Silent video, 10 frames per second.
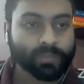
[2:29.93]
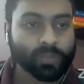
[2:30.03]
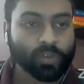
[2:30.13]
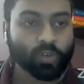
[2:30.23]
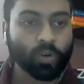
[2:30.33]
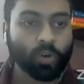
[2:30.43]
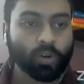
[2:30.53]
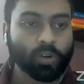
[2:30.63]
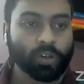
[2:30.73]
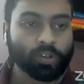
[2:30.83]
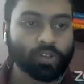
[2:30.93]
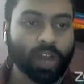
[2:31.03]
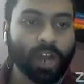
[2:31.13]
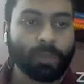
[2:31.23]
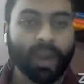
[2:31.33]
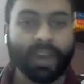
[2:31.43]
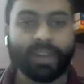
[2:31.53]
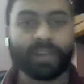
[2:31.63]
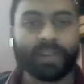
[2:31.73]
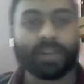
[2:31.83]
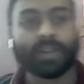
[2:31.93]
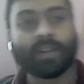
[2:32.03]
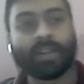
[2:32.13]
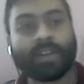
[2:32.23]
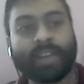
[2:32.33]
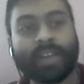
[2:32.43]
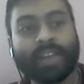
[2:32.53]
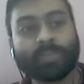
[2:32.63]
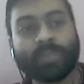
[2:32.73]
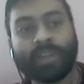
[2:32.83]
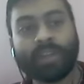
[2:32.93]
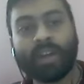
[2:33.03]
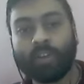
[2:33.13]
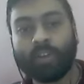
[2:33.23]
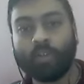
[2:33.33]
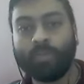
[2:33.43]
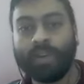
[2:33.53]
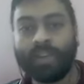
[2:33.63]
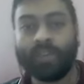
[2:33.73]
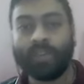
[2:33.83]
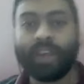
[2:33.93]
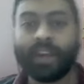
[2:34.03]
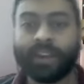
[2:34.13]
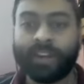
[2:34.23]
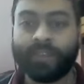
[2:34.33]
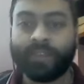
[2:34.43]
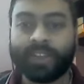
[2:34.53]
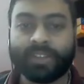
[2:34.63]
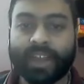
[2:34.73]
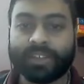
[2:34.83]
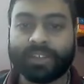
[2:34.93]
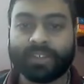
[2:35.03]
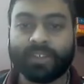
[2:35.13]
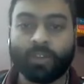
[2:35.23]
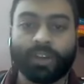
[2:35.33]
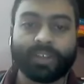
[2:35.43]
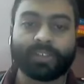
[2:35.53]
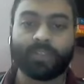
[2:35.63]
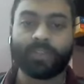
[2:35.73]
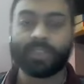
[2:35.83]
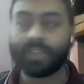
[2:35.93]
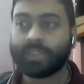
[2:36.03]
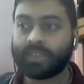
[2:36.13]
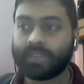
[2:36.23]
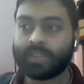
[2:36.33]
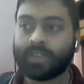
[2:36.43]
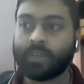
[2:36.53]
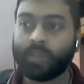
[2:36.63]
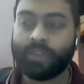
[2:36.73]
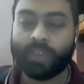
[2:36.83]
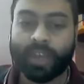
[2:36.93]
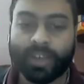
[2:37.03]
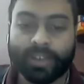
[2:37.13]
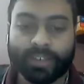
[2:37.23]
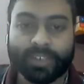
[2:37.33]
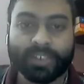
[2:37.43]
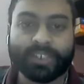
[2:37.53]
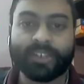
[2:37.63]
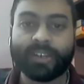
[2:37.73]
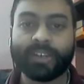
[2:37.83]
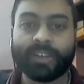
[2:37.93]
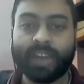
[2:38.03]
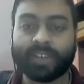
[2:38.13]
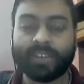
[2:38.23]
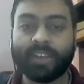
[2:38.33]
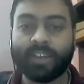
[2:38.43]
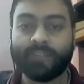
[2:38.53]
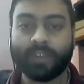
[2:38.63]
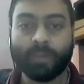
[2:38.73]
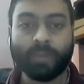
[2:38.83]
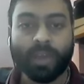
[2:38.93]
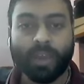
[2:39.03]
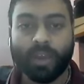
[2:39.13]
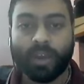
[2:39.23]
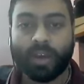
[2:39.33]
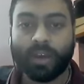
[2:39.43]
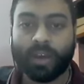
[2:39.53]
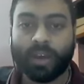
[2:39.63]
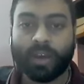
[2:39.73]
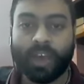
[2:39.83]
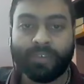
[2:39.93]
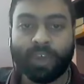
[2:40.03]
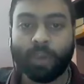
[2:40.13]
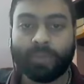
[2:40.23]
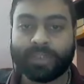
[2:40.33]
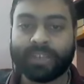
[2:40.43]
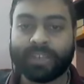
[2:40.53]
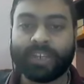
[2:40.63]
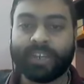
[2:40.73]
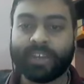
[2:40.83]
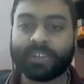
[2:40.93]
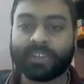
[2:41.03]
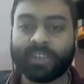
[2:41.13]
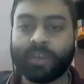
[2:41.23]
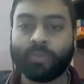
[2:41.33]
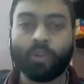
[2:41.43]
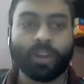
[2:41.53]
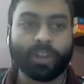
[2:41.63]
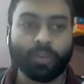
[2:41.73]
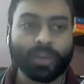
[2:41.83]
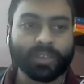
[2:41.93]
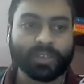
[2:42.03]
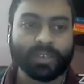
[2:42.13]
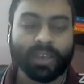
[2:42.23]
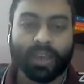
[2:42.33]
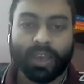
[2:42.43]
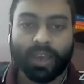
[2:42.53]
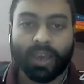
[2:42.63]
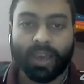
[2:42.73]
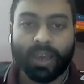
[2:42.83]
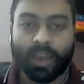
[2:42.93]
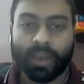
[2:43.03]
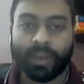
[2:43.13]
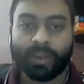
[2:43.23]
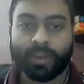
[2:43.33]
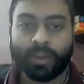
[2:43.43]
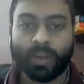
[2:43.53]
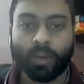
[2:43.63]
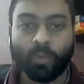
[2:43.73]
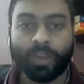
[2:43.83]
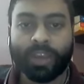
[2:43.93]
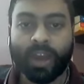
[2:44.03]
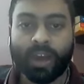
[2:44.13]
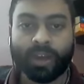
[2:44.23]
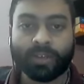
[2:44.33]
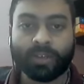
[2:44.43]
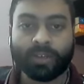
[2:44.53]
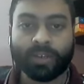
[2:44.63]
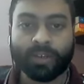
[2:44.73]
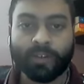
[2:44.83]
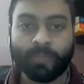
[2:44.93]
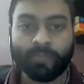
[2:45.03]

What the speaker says: To start by, Tax Mantra Global, we are an advisory tax and regulatory services. We are a 360-degree tax and legal firm, having our presence in India, Singapore, and US. And we are